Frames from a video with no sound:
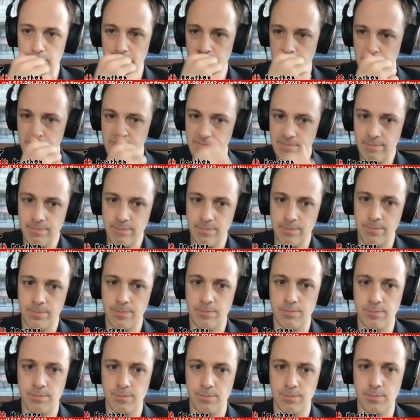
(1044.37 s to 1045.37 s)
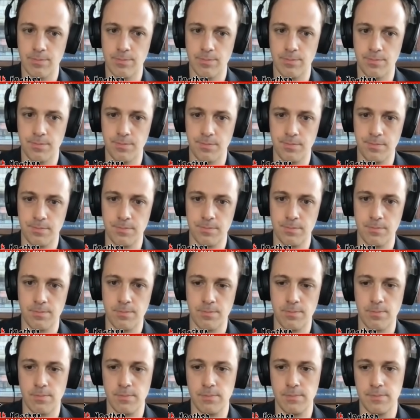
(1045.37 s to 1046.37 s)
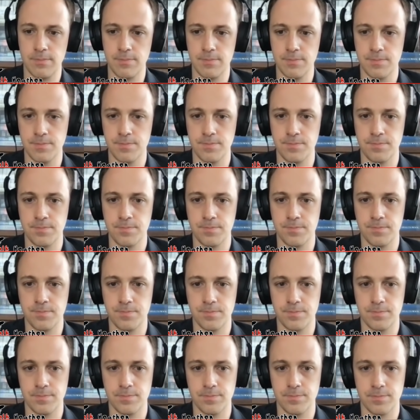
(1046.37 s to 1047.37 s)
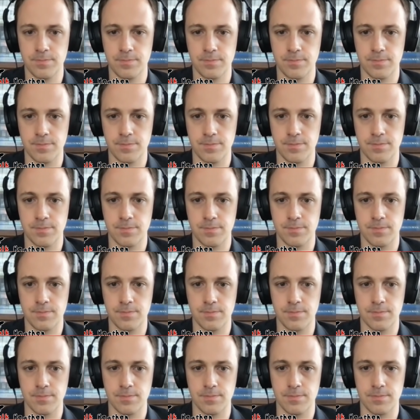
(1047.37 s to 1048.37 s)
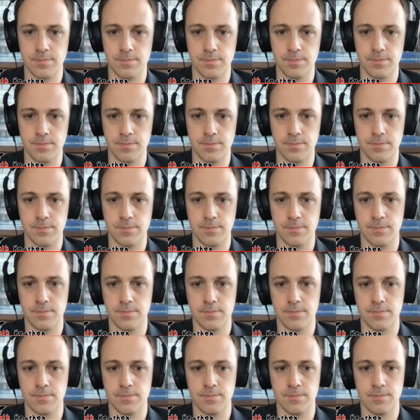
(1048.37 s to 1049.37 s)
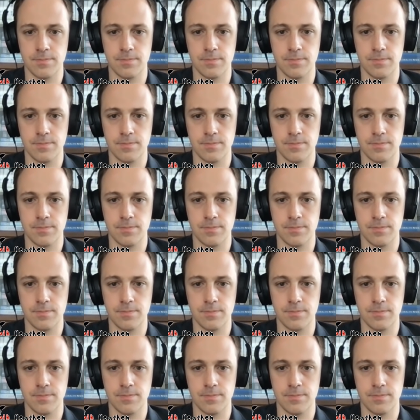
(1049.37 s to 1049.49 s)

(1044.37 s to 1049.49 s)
[no speech]